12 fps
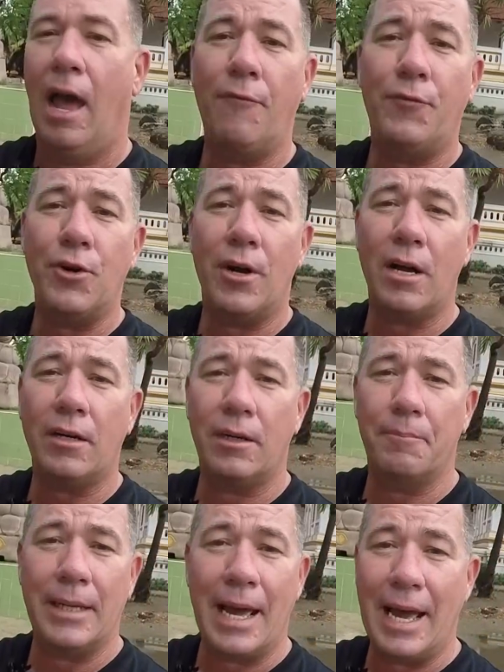If you're not going
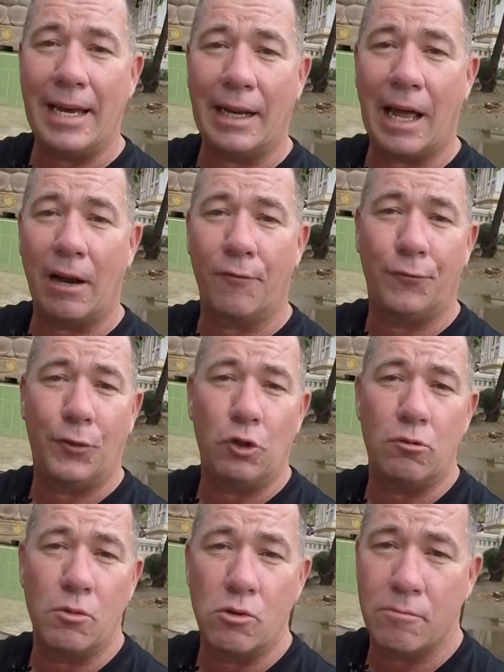to be hanging out at
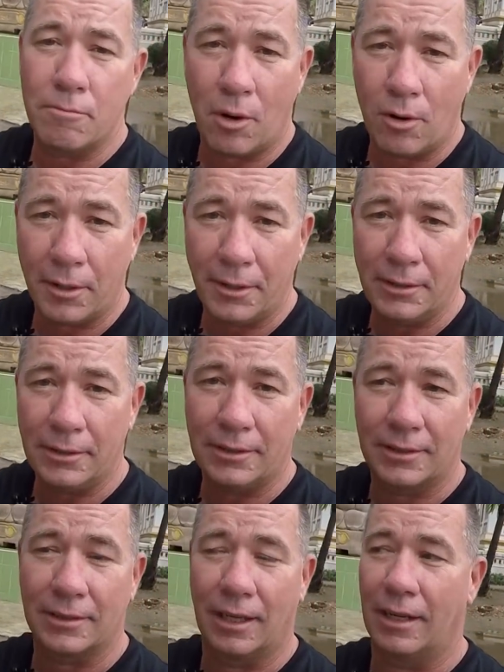full moon
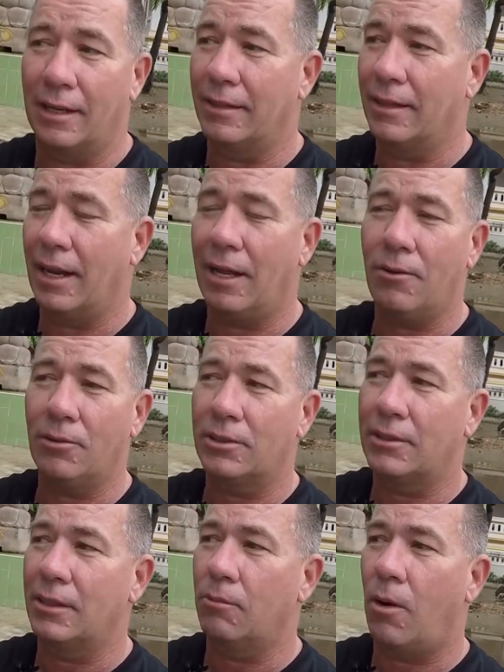parties, then I don't
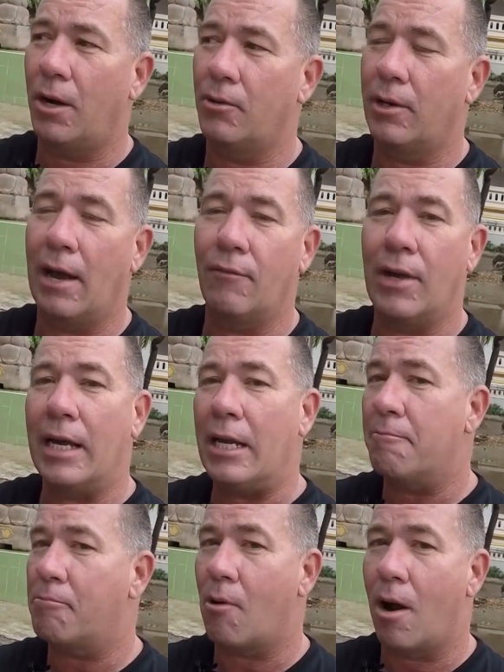see why you'd have
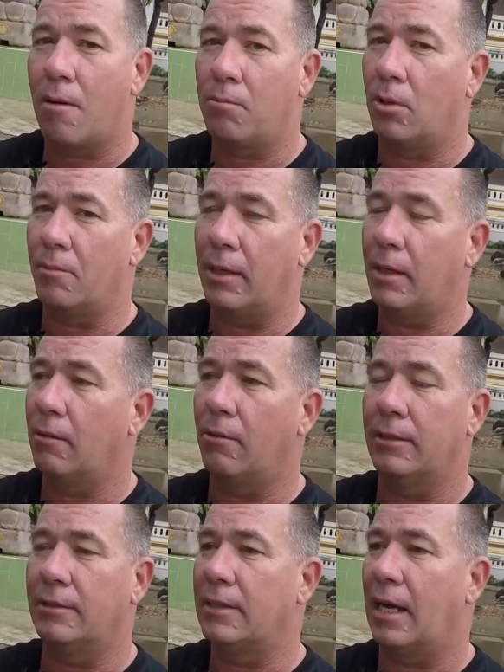any problem here
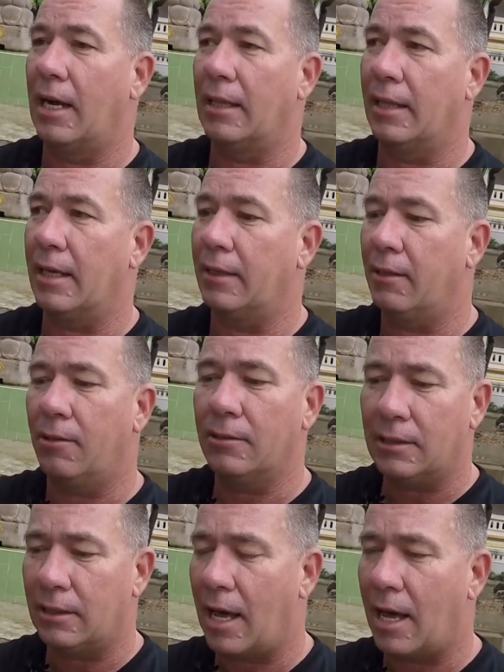in Thailand. There
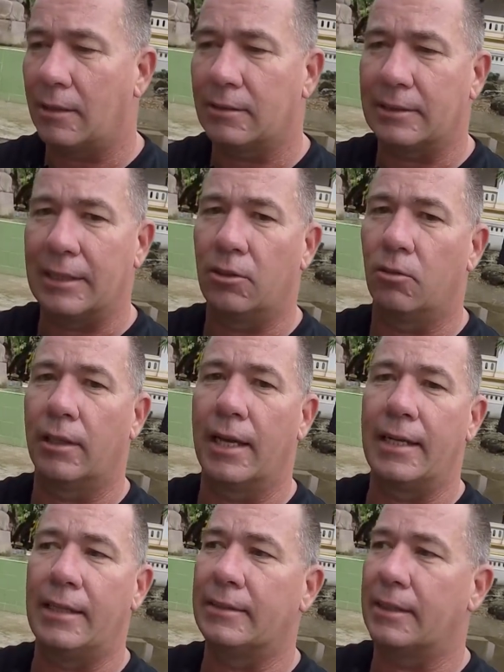is a lot of single
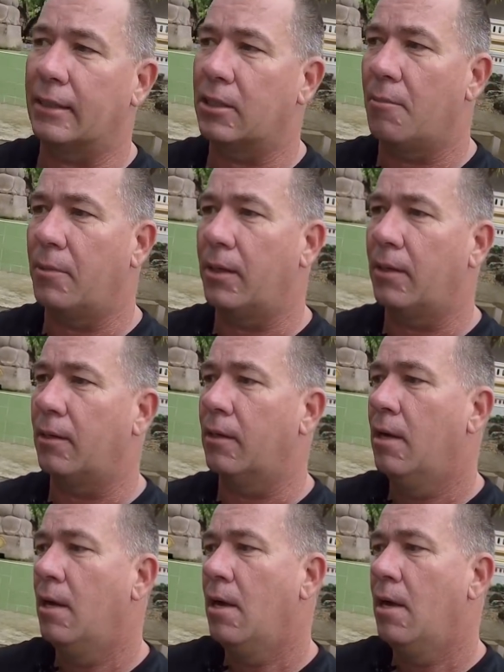ladies that come here